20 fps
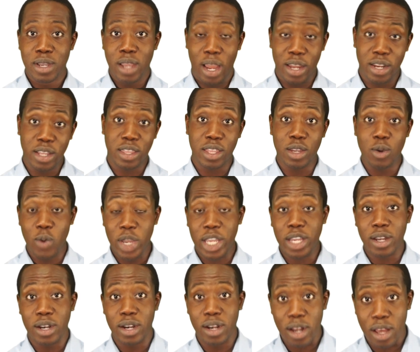And the thing we
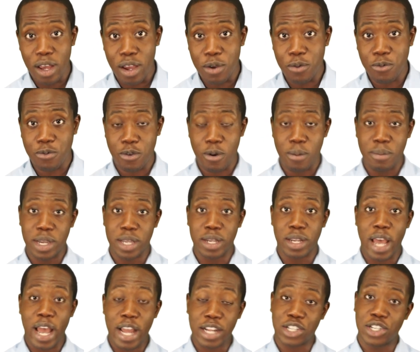can learn from it
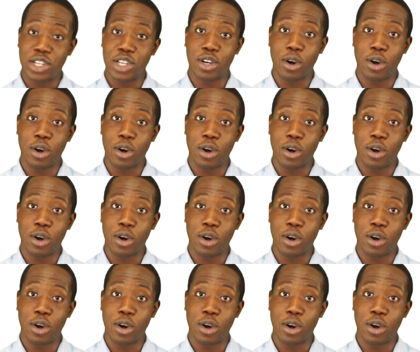actually